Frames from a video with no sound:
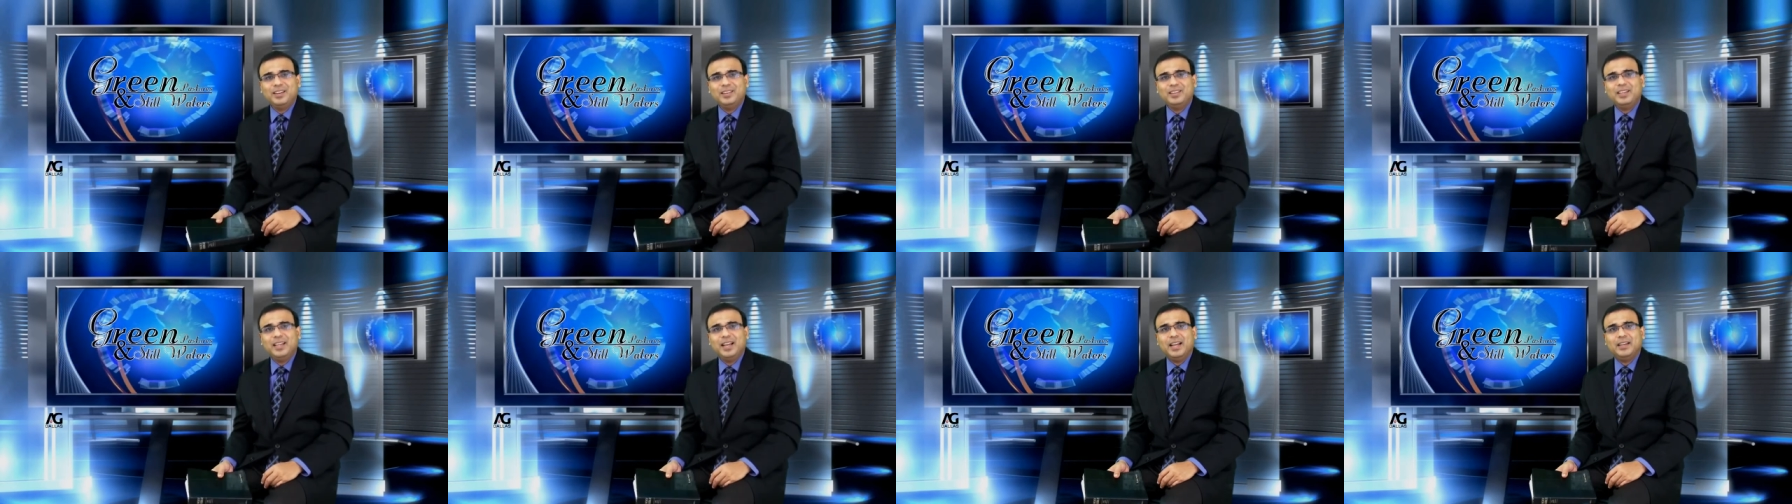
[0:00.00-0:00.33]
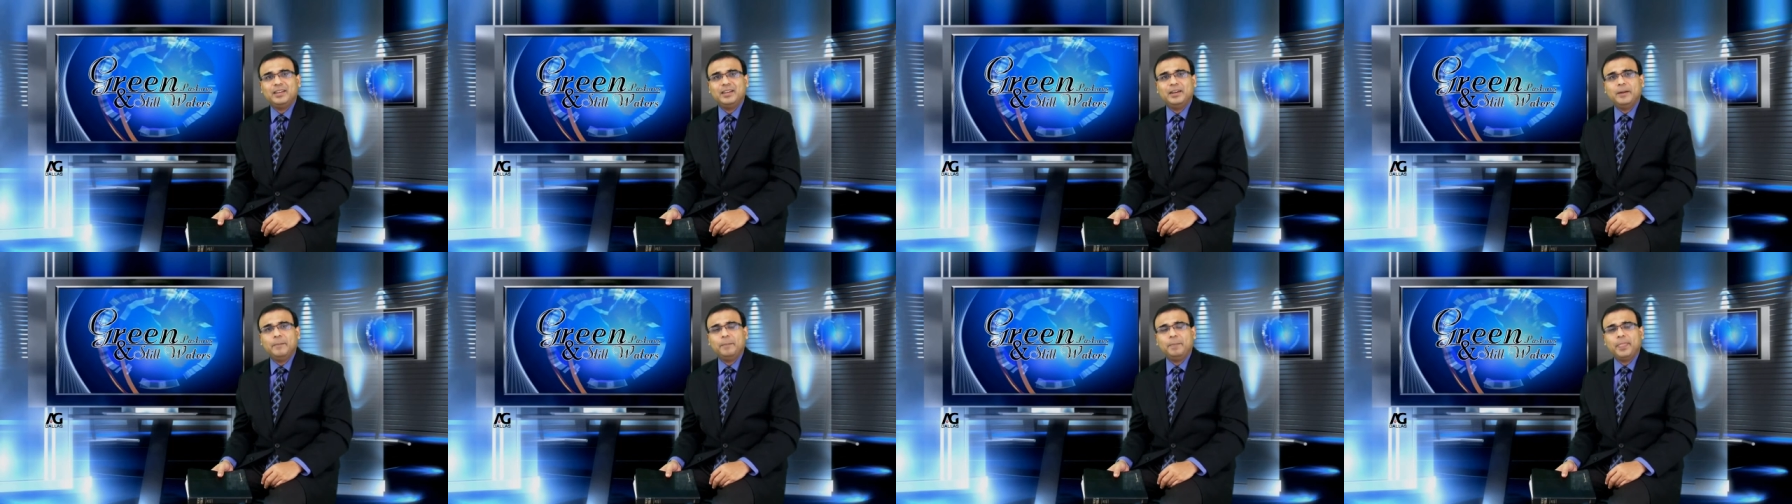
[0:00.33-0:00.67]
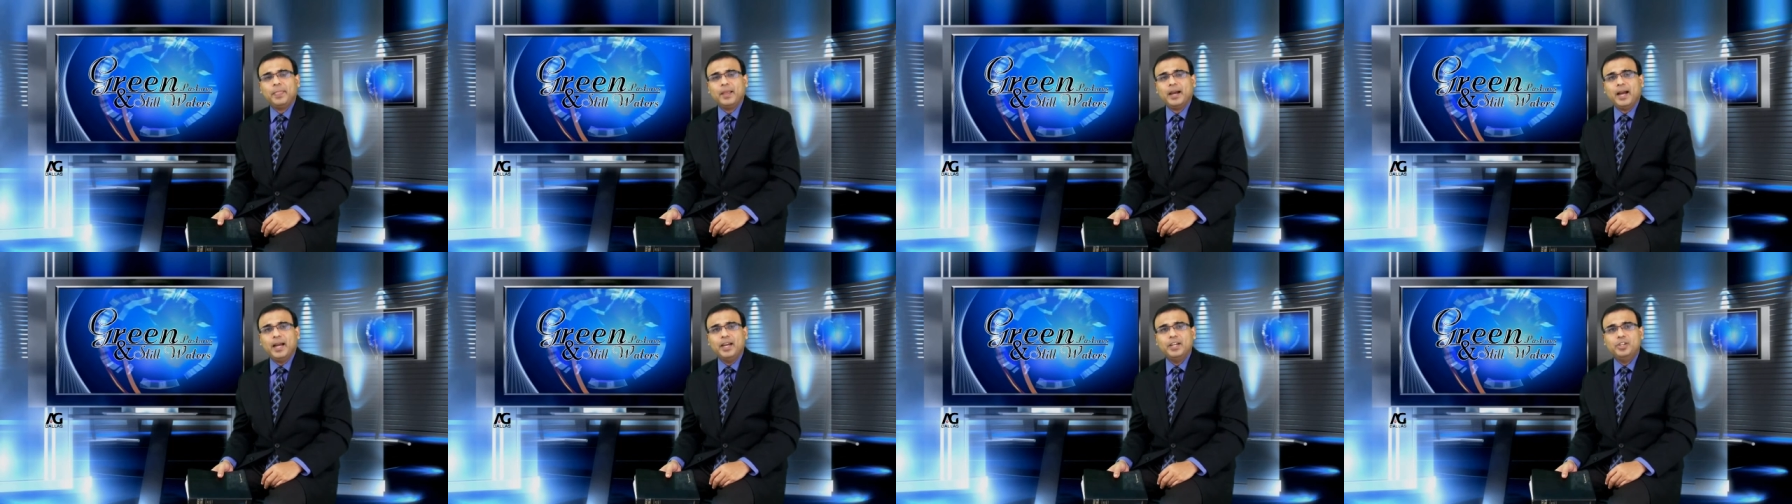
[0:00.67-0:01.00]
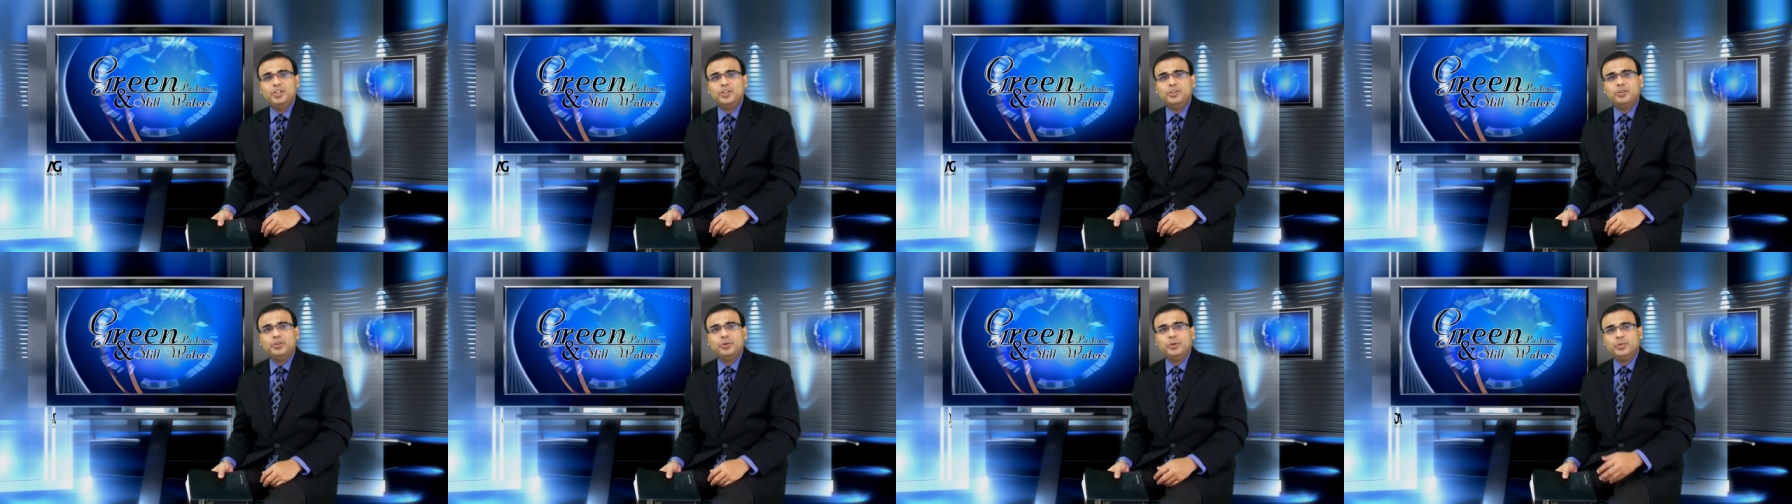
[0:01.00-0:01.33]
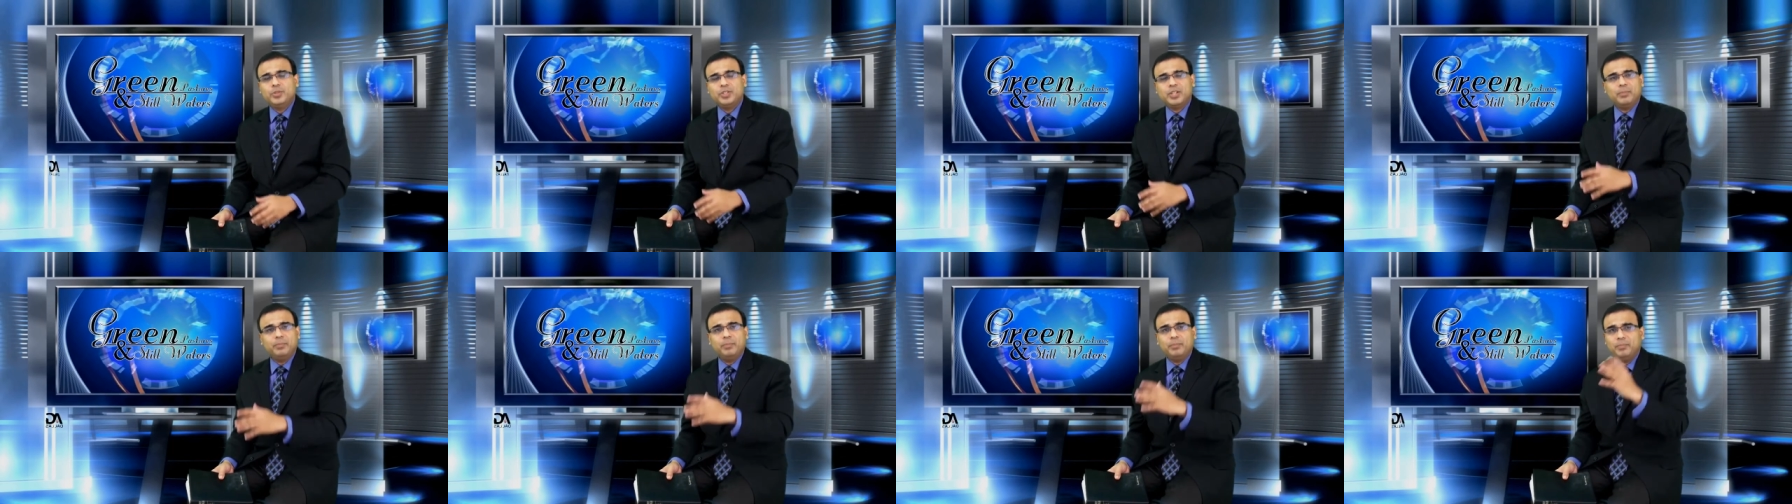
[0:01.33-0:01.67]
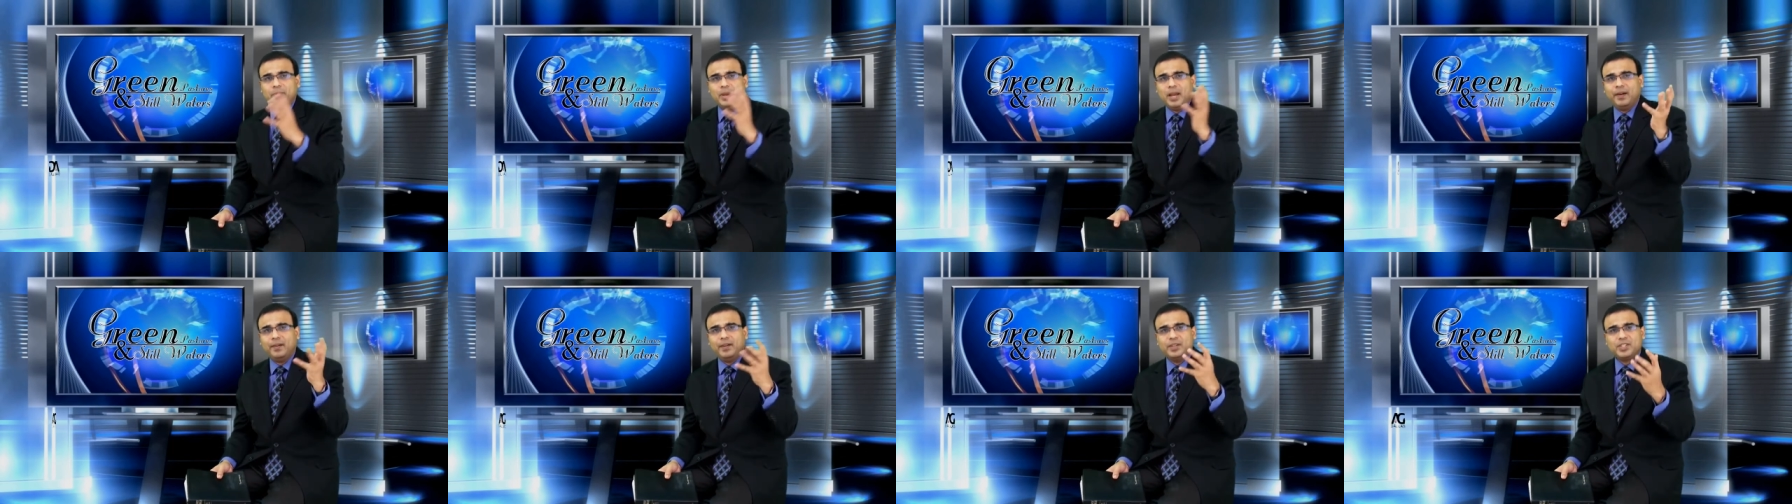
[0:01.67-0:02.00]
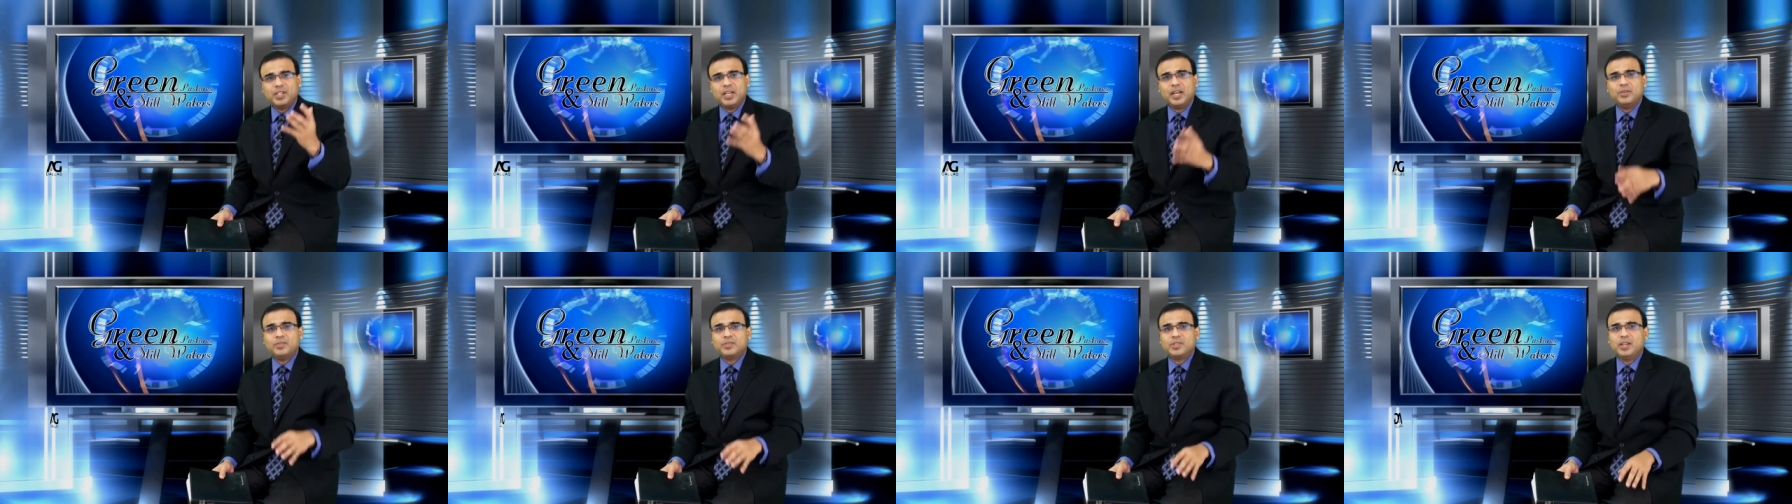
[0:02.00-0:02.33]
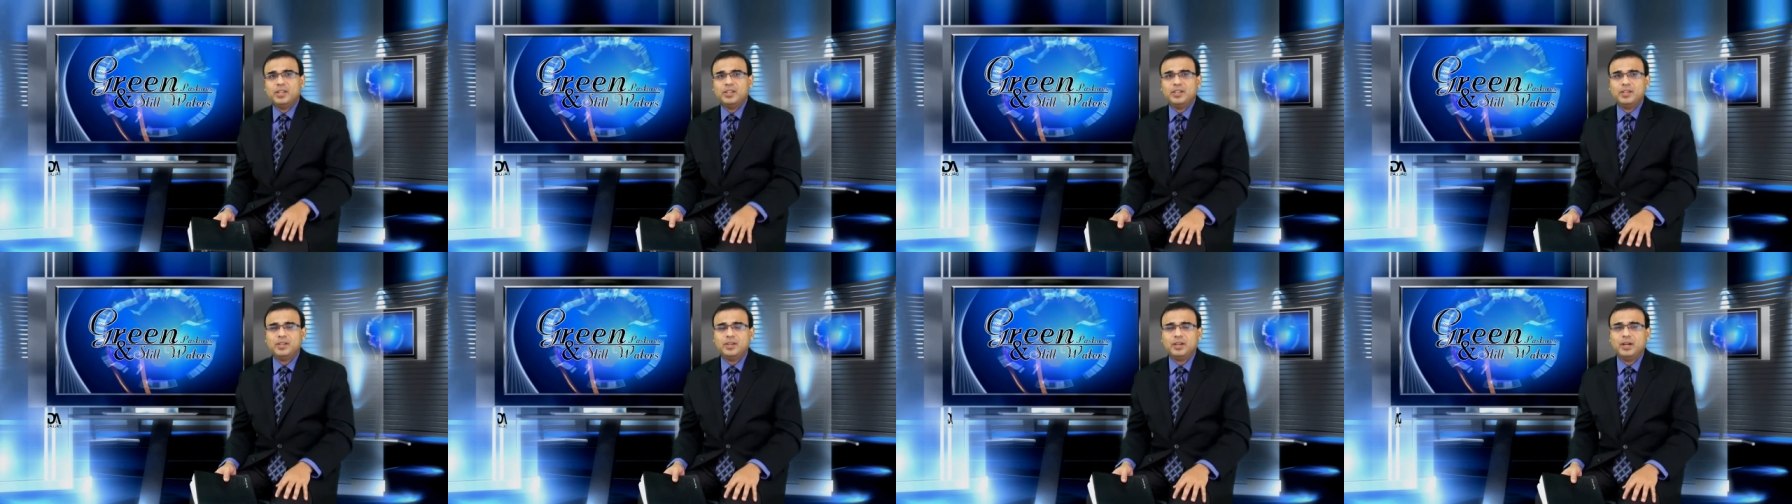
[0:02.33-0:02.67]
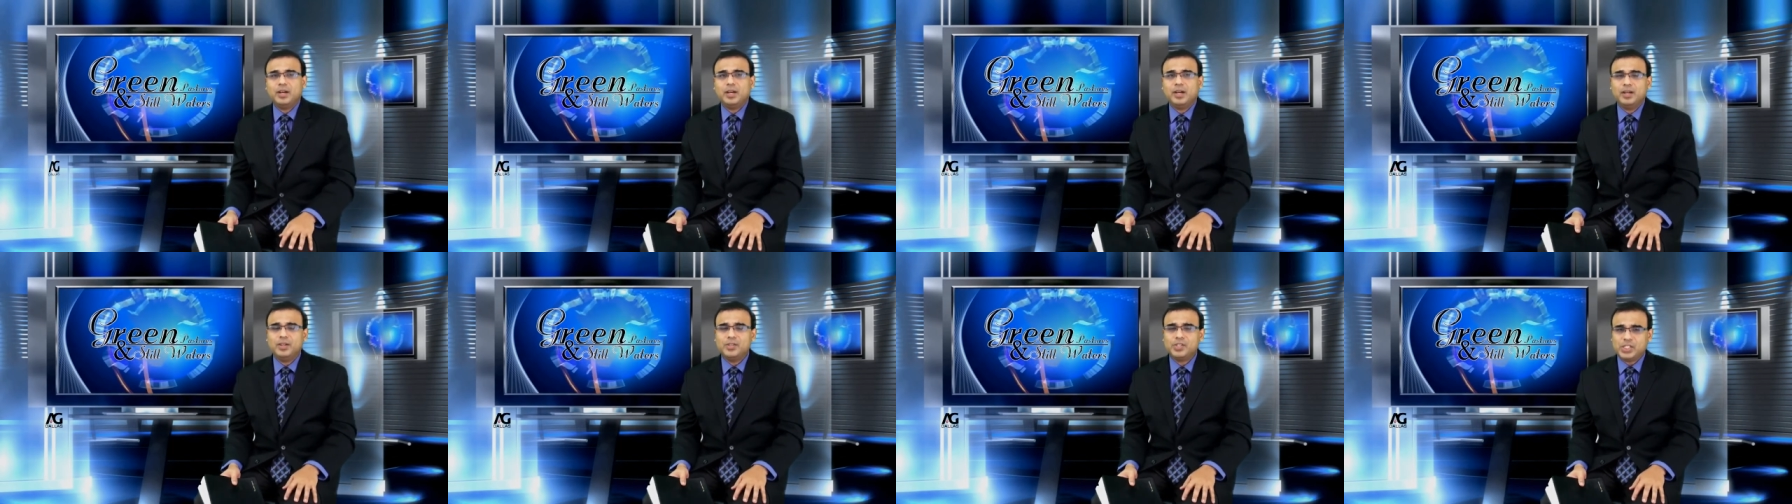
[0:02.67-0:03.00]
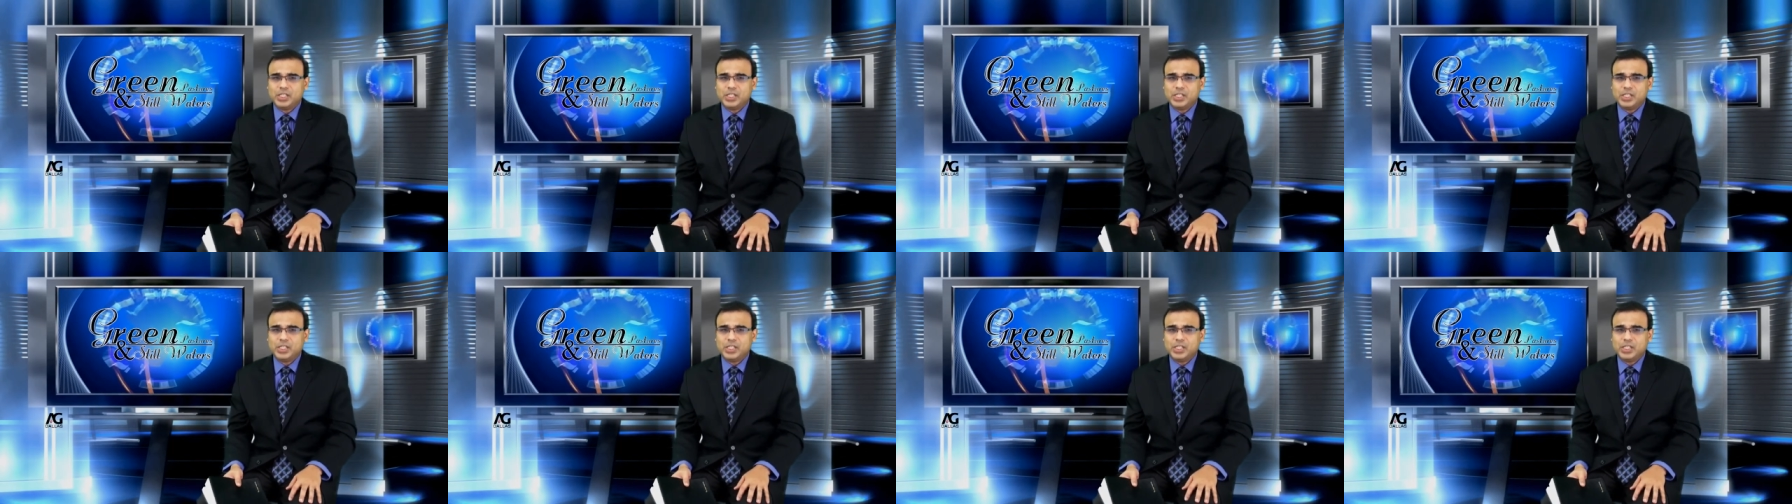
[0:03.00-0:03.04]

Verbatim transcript: that I do some marriage counseling uh,